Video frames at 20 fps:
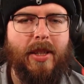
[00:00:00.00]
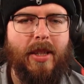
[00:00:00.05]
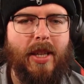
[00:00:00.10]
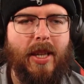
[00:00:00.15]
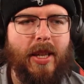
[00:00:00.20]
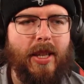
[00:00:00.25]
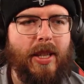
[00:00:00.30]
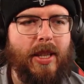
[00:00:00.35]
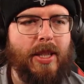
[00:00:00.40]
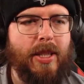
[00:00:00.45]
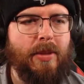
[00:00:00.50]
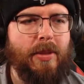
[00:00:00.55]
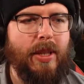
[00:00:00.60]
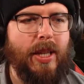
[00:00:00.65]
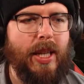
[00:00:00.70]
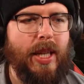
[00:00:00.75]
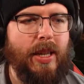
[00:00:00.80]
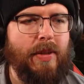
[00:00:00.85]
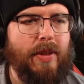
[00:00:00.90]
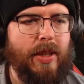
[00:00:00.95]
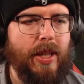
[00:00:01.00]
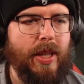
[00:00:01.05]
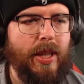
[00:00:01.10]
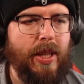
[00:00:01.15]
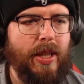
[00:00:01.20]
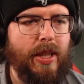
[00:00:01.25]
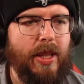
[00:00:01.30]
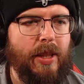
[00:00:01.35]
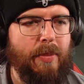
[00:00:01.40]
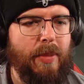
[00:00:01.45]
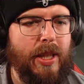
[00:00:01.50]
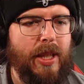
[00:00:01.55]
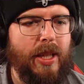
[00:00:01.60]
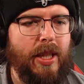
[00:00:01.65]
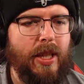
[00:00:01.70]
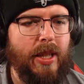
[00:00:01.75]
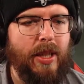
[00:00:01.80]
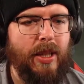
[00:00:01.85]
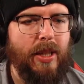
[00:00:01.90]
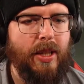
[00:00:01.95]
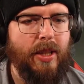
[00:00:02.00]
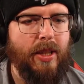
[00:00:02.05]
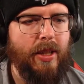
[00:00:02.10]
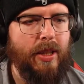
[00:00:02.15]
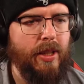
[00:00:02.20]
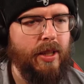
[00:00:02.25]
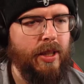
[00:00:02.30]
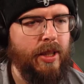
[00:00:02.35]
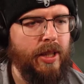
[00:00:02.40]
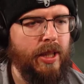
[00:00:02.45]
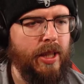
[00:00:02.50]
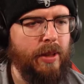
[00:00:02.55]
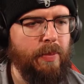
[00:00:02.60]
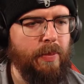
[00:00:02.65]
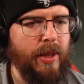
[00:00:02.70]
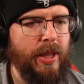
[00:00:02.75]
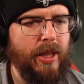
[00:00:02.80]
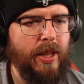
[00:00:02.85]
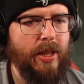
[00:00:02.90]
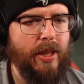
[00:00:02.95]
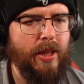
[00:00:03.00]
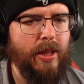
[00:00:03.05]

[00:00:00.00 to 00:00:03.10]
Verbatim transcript: At least I'm gonna have the the big the big